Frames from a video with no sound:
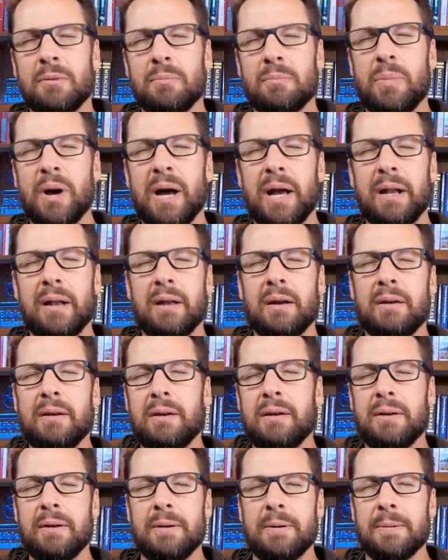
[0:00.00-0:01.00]
But
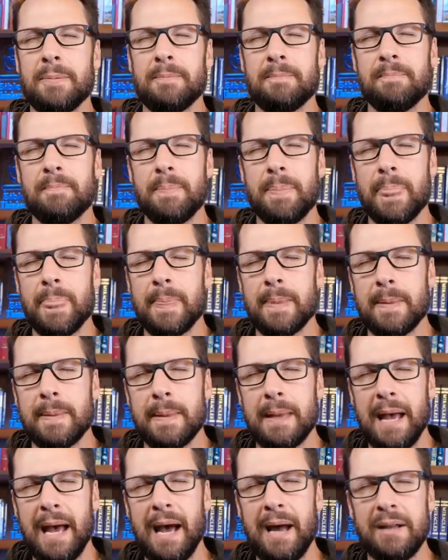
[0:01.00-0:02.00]

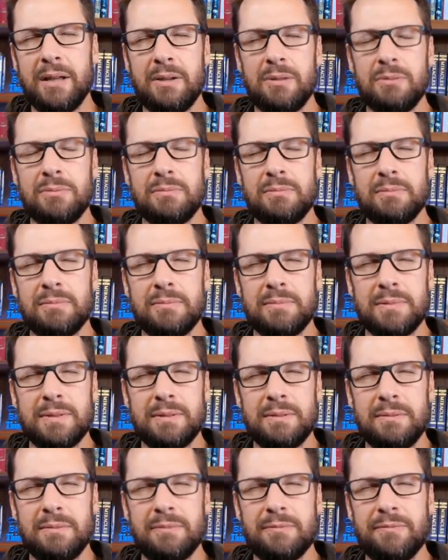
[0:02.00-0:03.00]
how do you
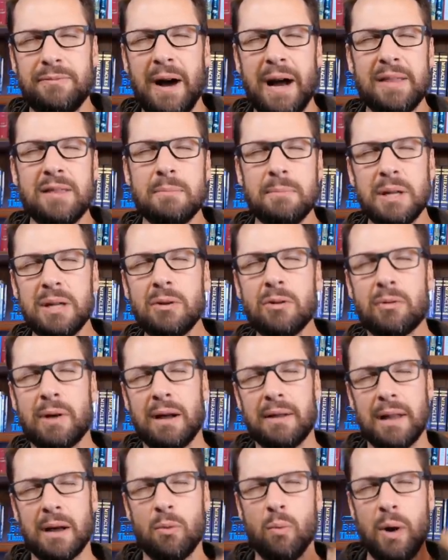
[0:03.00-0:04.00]
find the middle
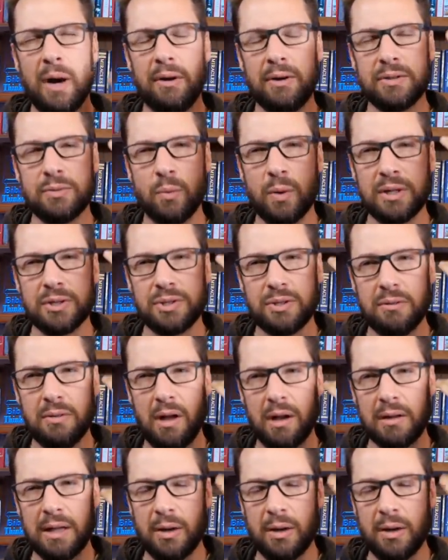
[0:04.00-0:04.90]
ground? Like, where's where's too long?